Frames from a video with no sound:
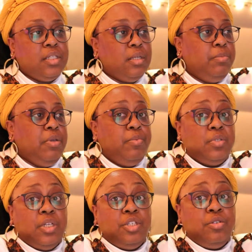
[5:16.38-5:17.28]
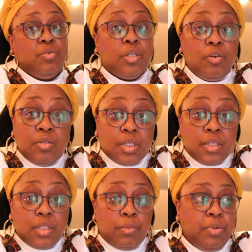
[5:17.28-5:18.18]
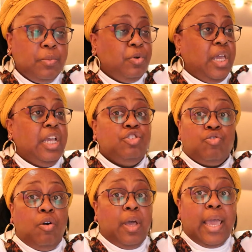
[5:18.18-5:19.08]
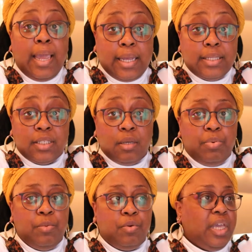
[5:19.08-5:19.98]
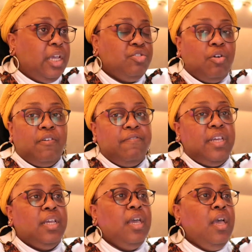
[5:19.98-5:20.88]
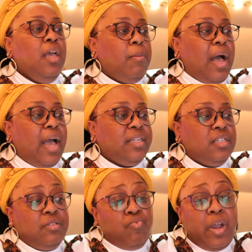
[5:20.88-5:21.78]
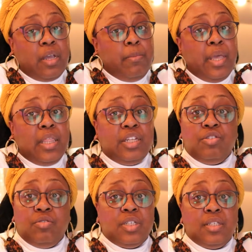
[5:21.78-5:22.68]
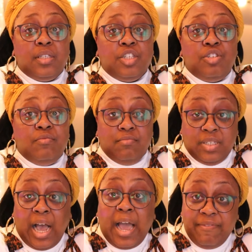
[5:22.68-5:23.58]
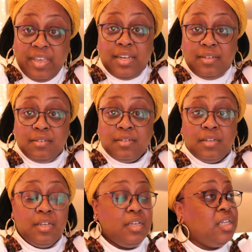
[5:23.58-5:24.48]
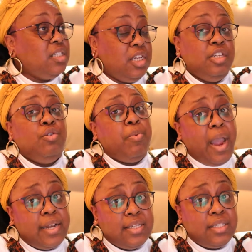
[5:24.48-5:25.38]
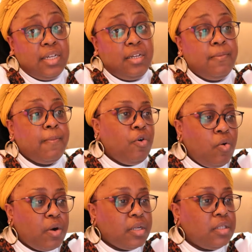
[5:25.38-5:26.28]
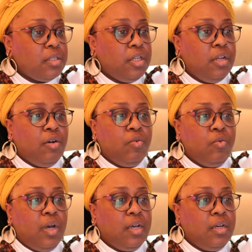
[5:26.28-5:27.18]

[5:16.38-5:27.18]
Some people's issue is noses. Some people can't draw hands. Some people can't draw feet. I just recommend that you just dive in, continue practicing. Of course, you know,